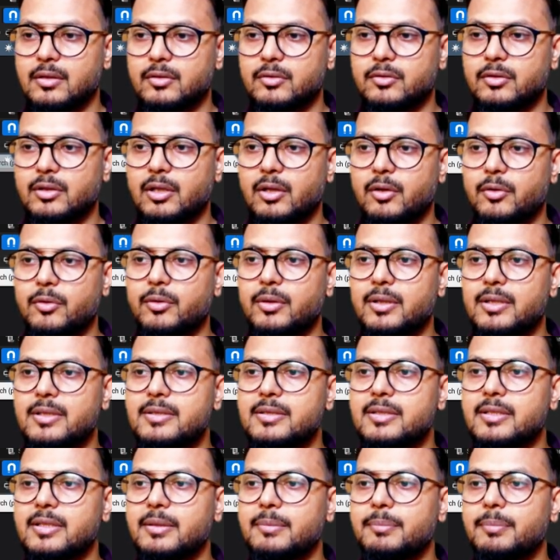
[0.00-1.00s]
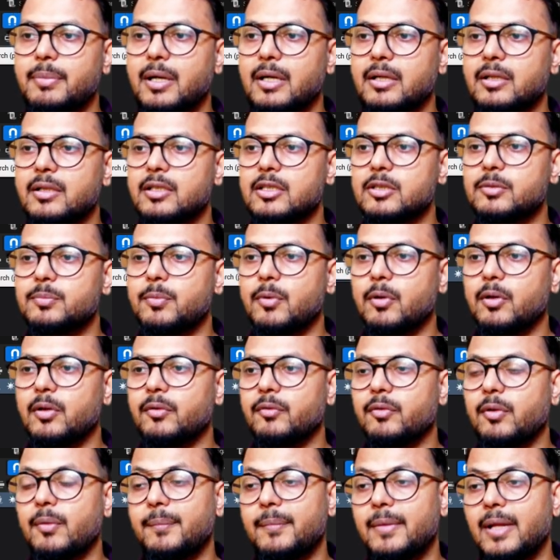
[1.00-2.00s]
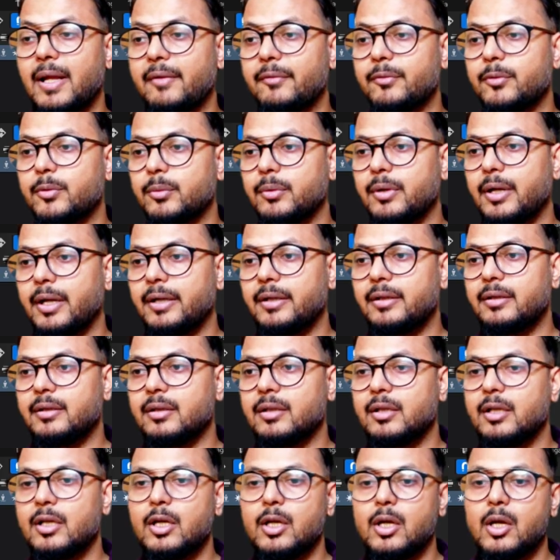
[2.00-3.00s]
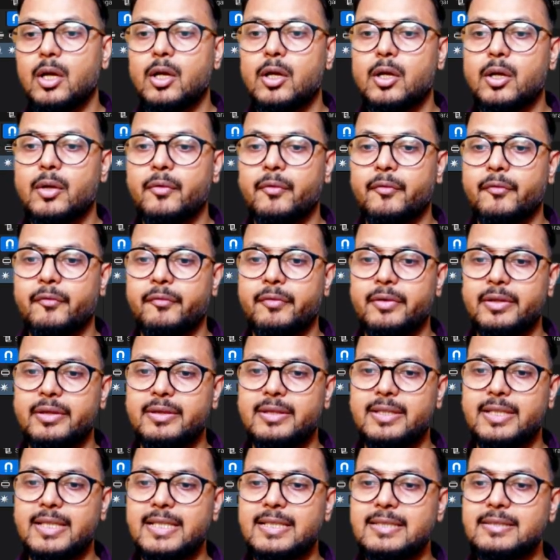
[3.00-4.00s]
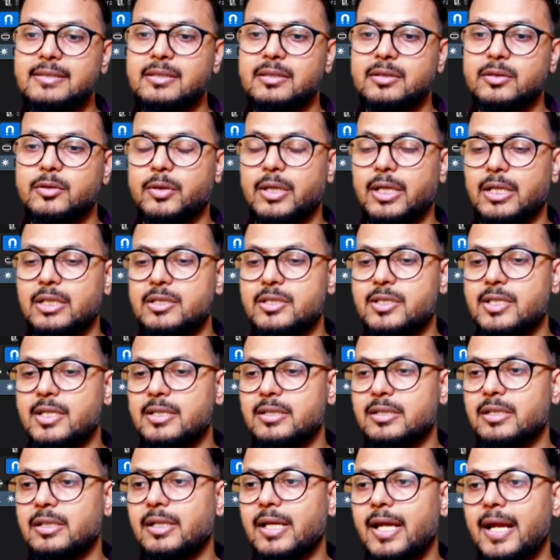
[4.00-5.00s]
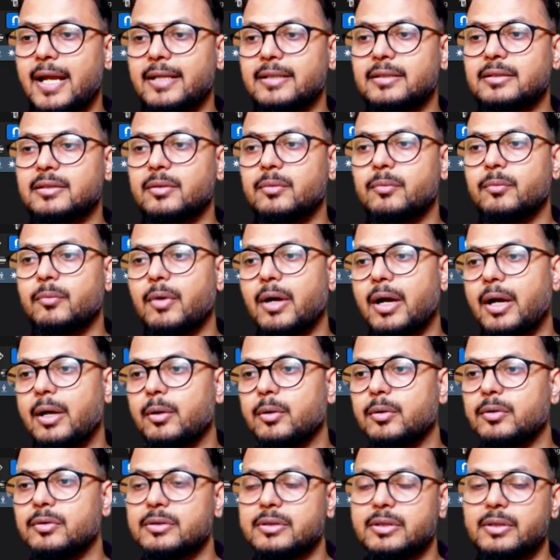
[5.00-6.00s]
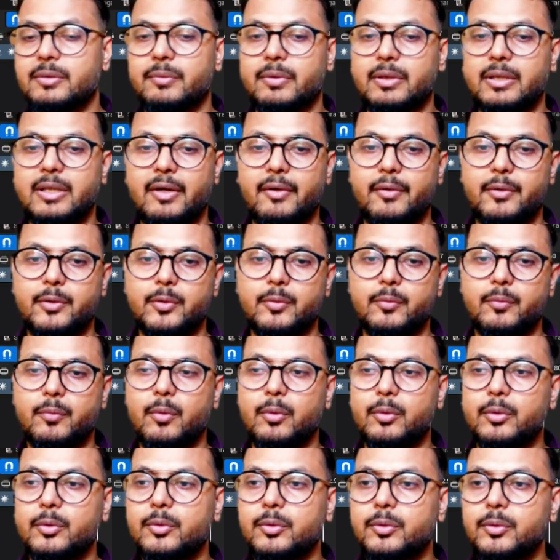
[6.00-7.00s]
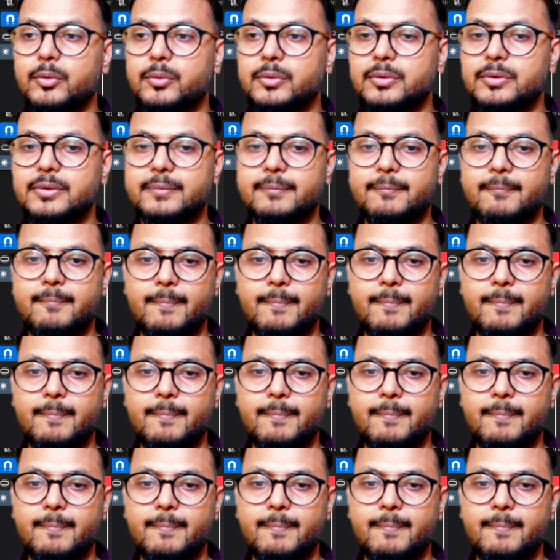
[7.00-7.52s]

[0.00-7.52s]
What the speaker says: So now you can see particles spawning from left to right. With these, you can change the direction, Y or Z, whatever you want to use.